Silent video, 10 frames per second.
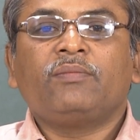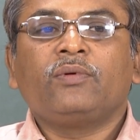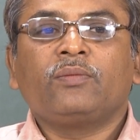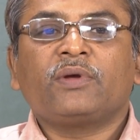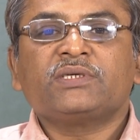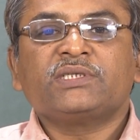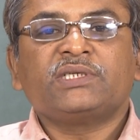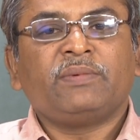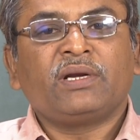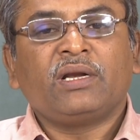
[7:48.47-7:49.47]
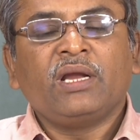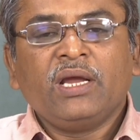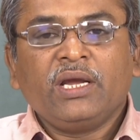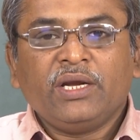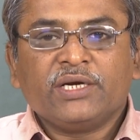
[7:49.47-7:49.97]
flow process event
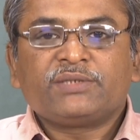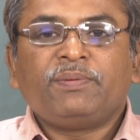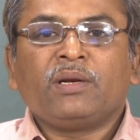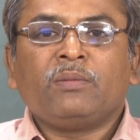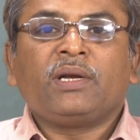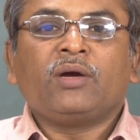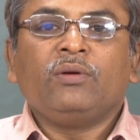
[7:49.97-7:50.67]
its phenomena